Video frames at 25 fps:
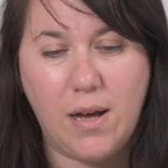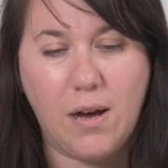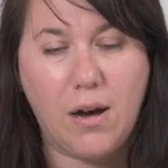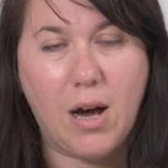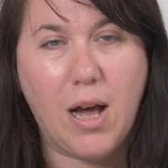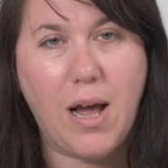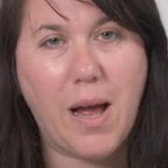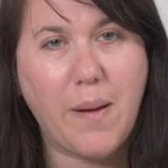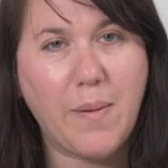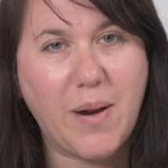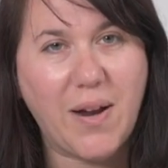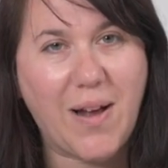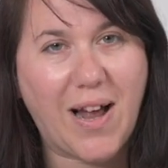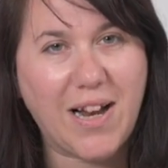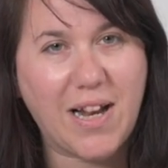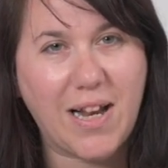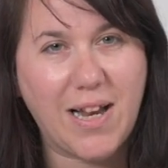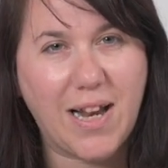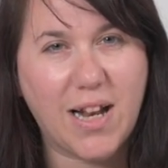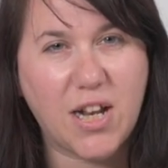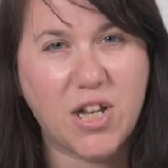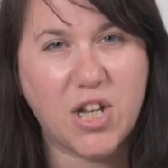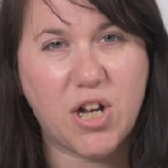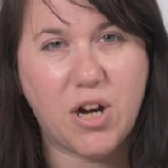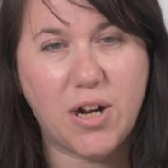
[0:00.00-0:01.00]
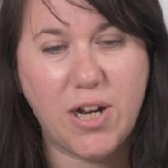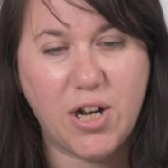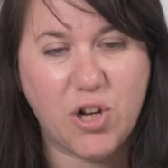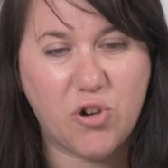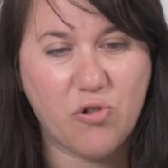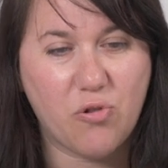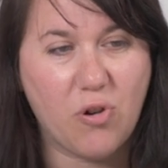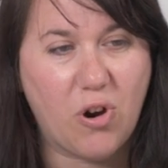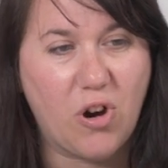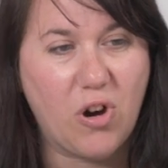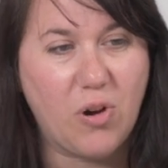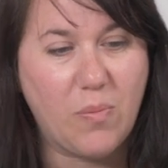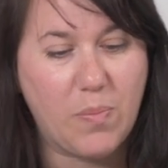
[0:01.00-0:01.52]
I am going to add a little tiny
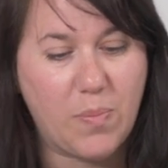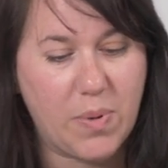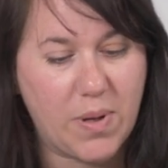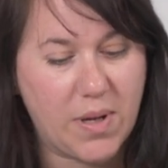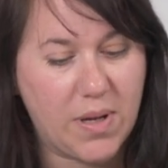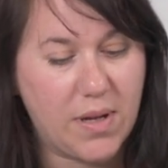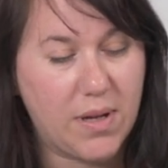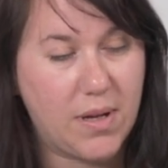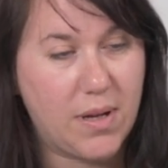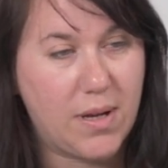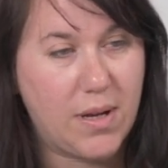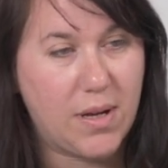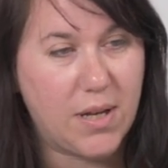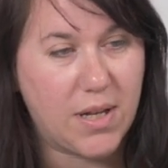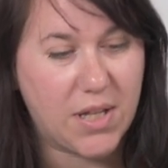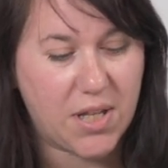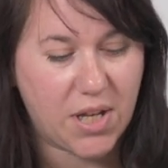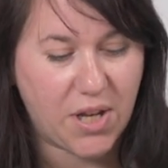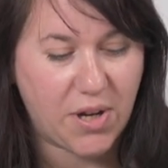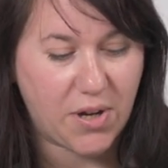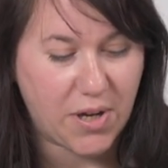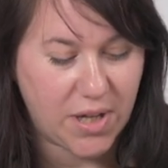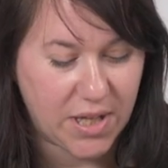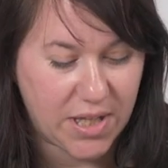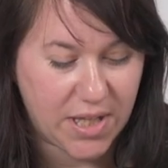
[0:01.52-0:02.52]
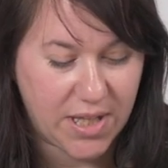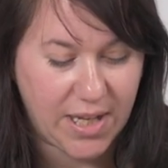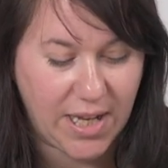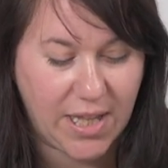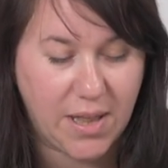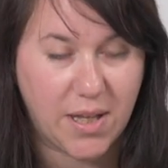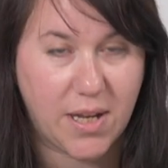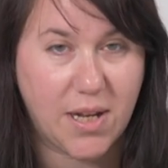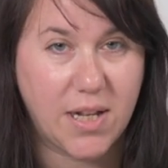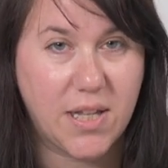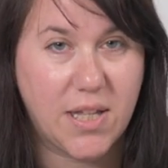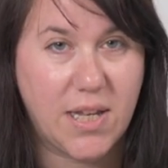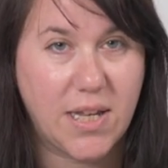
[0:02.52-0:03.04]
drop so you can see the
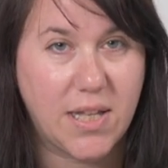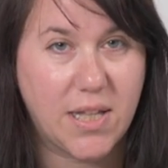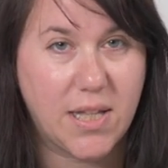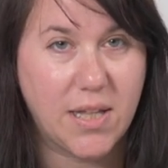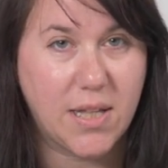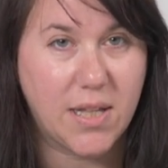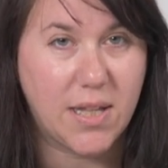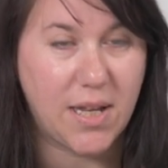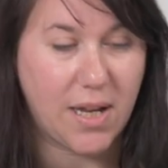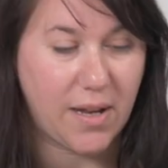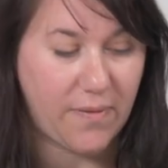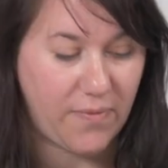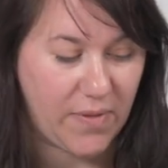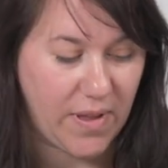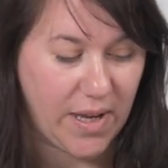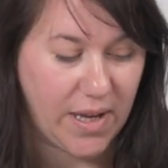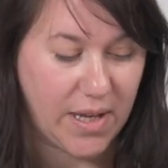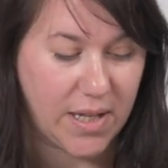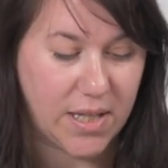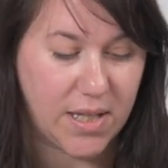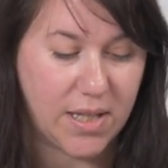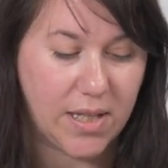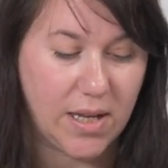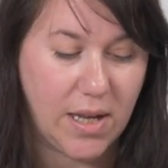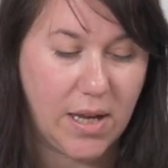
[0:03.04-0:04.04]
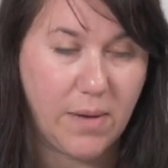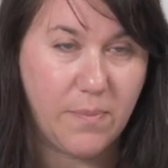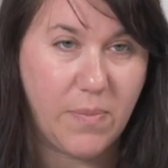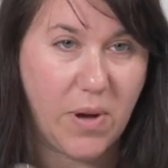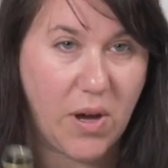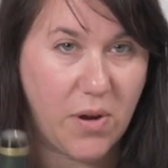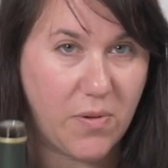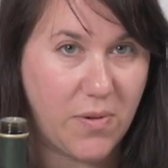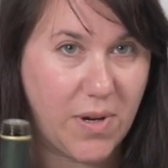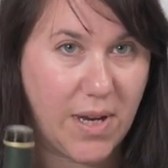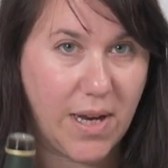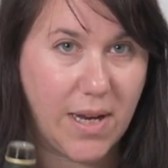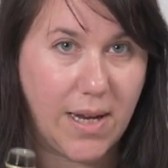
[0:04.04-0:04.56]
consistency of this, but
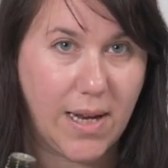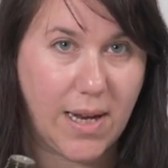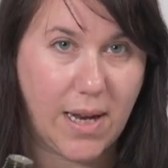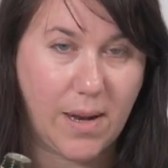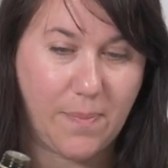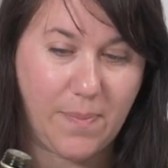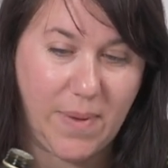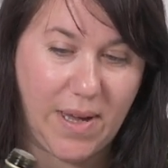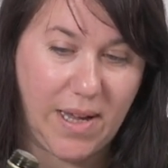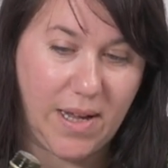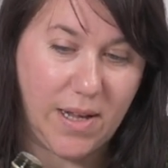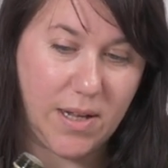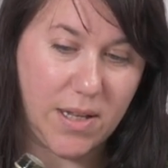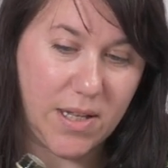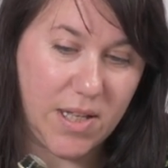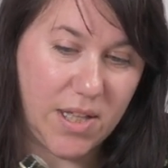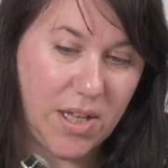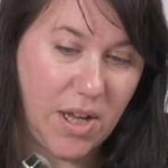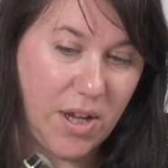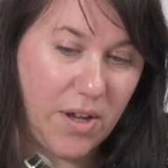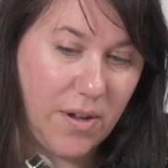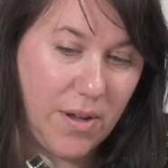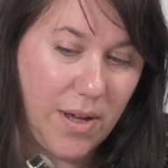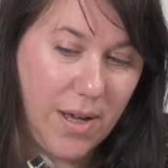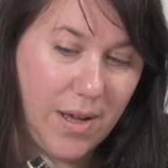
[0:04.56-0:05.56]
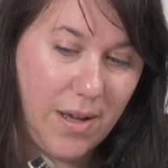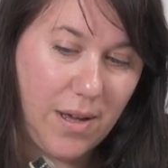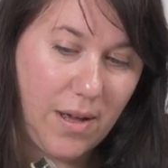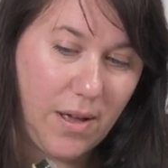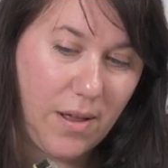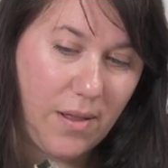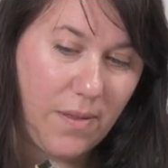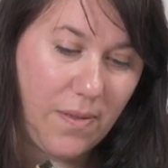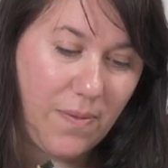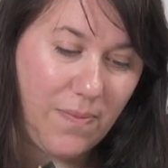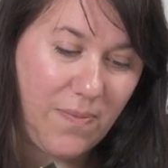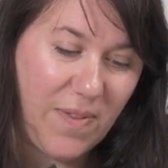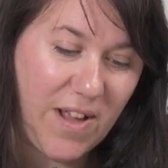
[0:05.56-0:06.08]
only a little bit. So
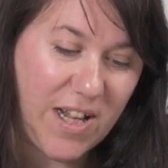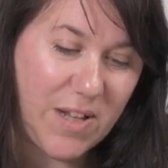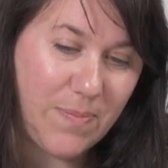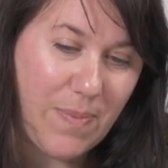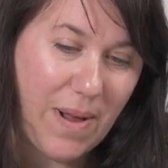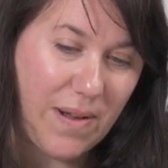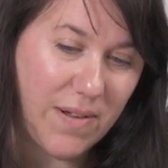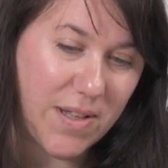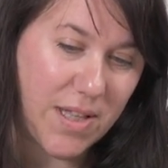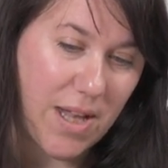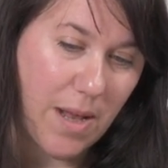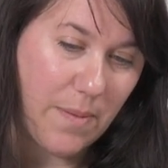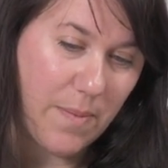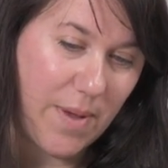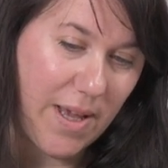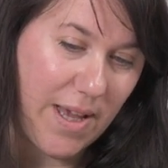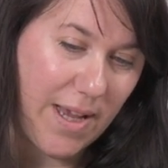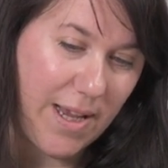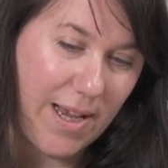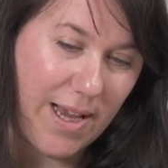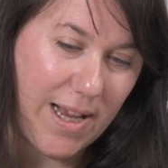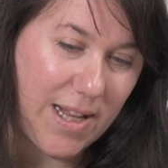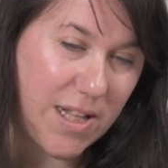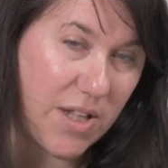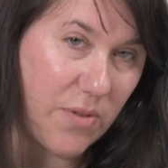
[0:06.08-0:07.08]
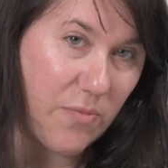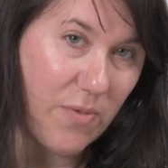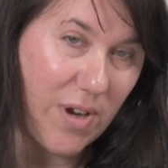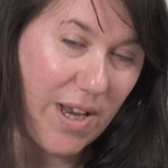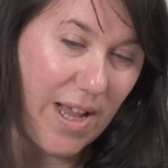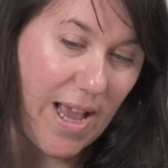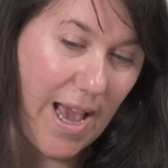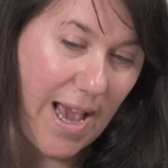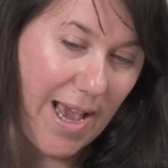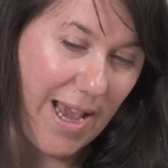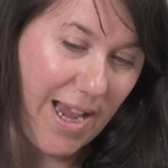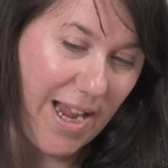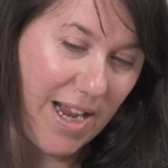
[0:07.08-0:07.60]
this balsamic isn't really
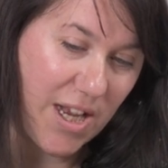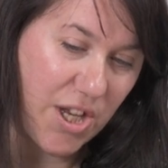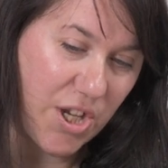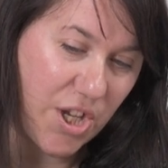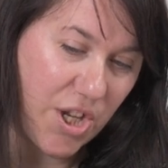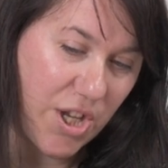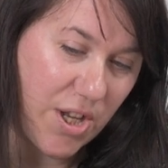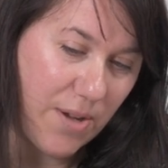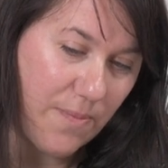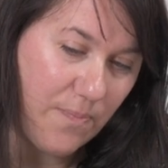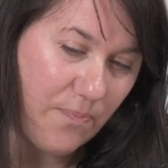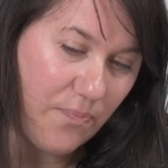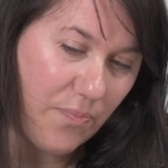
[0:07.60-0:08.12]
aged,